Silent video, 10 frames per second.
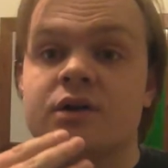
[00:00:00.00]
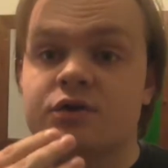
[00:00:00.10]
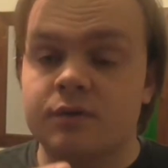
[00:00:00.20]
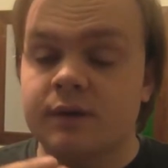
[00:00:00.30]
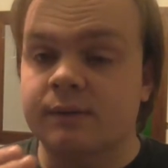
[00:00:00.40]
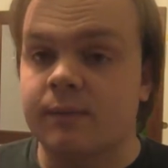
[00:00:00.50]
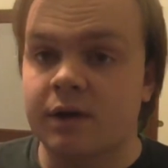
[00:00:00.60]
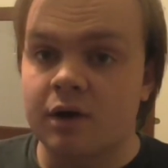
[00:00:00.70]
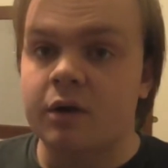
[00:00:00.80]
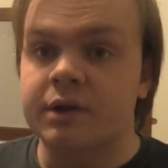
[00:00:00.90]
during my
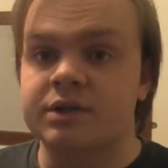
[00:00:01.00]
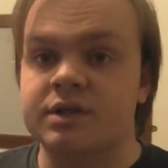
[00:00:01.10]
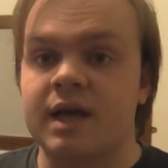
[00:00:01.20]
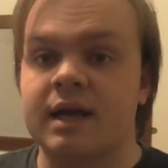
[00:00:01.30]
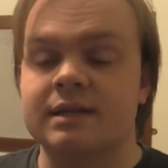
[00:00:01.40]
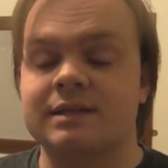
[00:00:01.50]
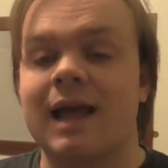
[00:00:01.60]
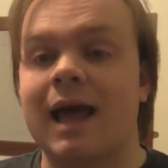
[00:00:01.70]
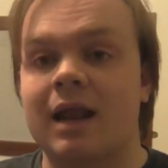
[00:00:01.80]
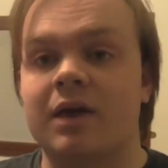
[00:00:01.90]
college days
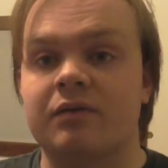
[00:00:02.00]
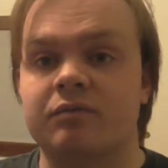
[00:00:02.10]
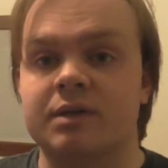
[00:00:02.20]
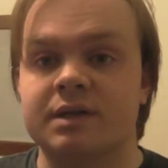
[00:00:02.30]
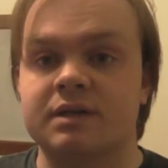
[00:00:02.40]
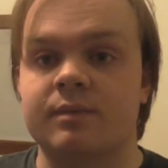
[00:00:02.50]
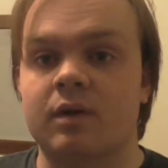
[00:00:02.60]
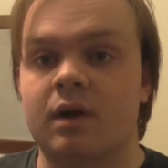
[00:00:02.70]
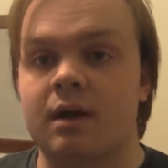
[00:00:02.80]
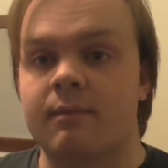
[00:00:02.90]
and I've released them
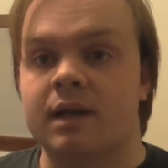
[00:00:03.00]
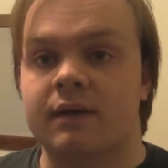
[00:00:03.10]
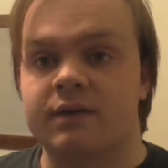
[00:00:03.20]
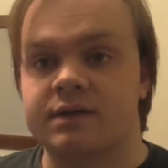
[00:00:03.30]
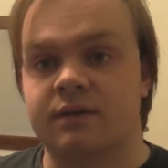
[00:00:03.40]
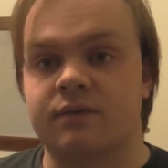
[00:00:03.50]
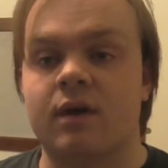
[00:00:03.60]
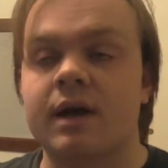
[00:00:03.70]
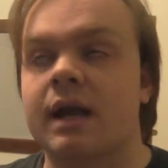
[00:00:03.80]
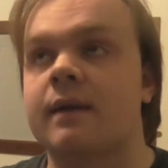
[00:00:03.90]
on like a Monday, Thursday,
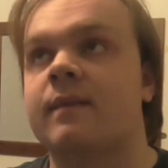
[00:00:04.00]
Friday,